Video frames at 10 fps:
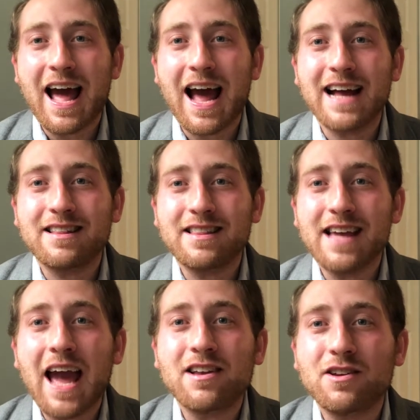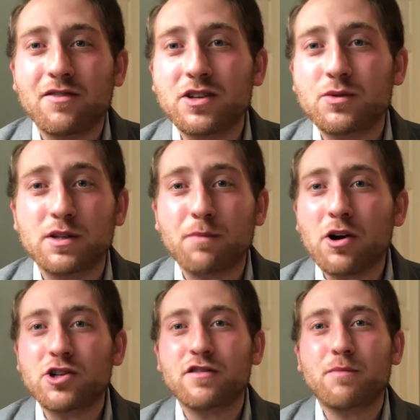At the end of this week's
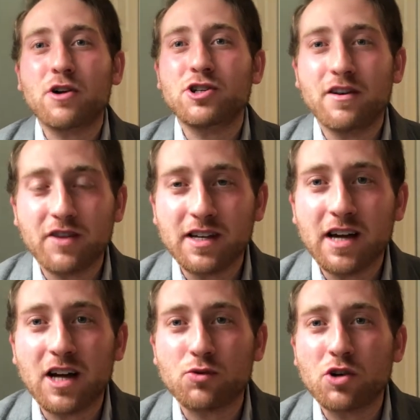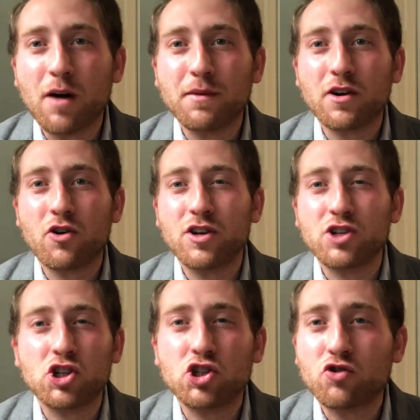Parsha, Parshat Vayigash, we come across
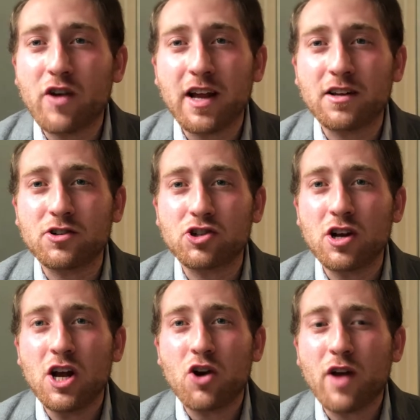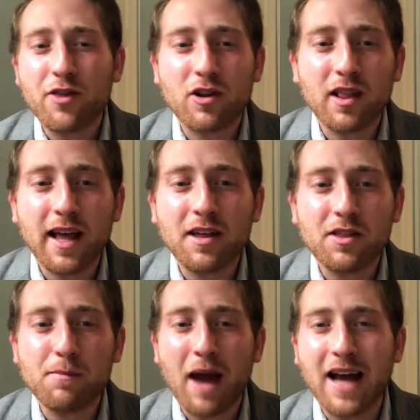a strange, rather
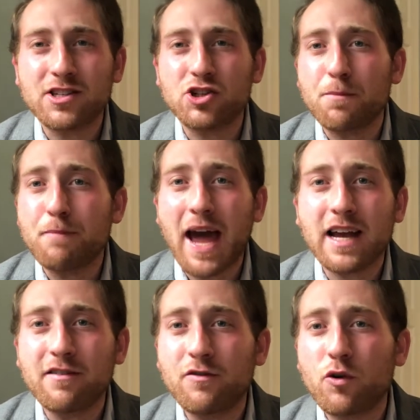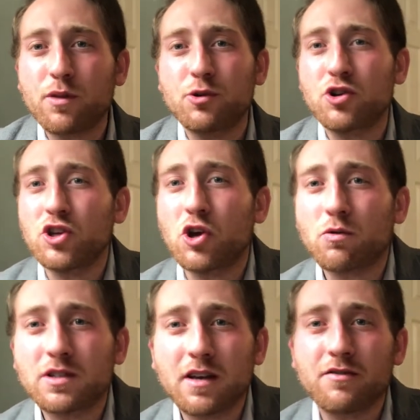lengthy passage of back and forth between
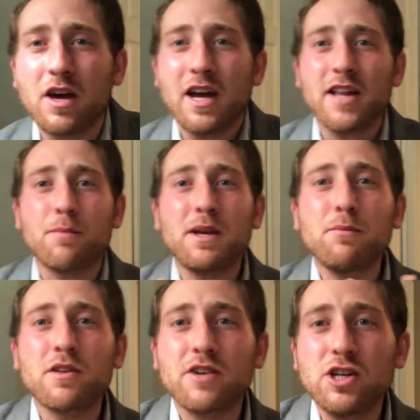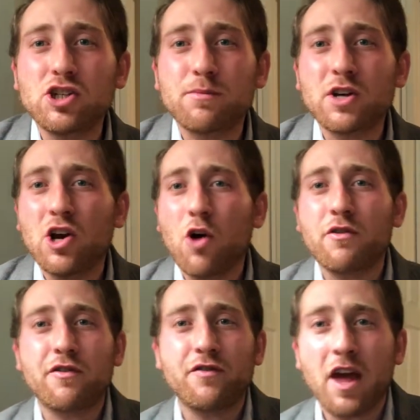Yosef and the people of Egypt
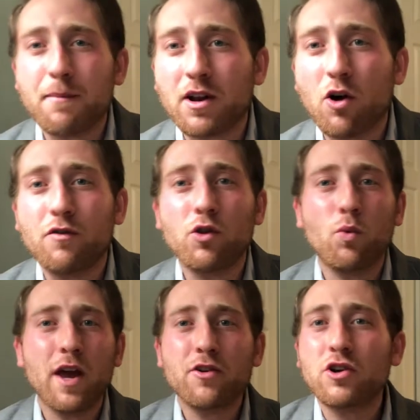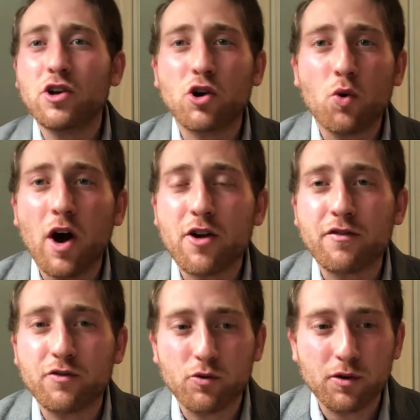over famine, over the way they're going to acquire
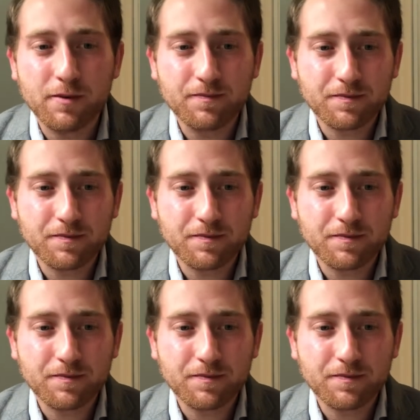food.